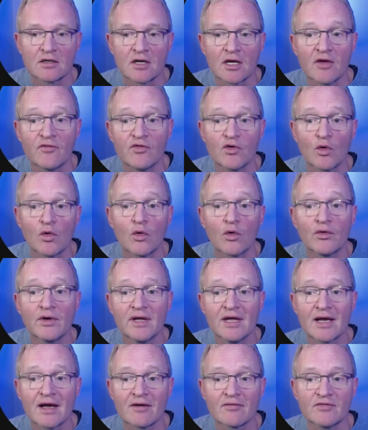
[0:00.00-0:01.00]
If you
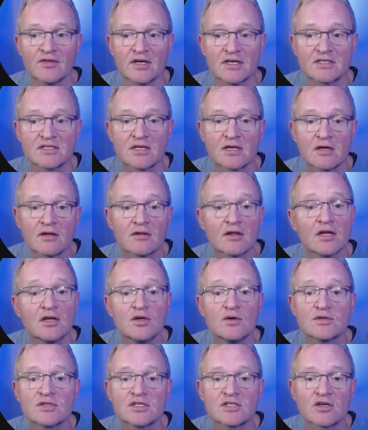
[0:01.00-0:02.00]
already have this, then
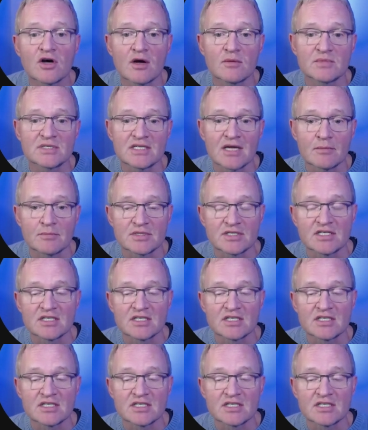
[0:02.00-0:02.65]
use the timestamps